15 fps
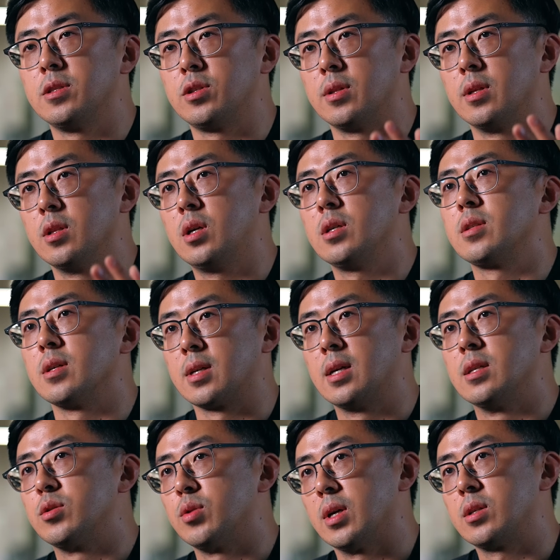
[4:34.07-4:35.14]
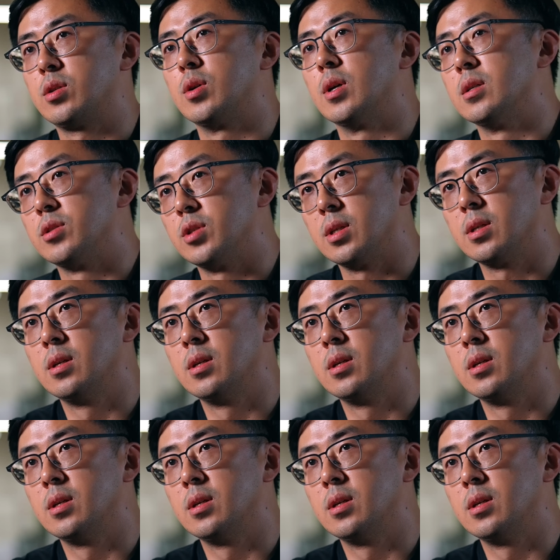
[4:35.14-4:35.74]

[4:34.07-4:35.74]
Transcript: So they lost the contract to LG.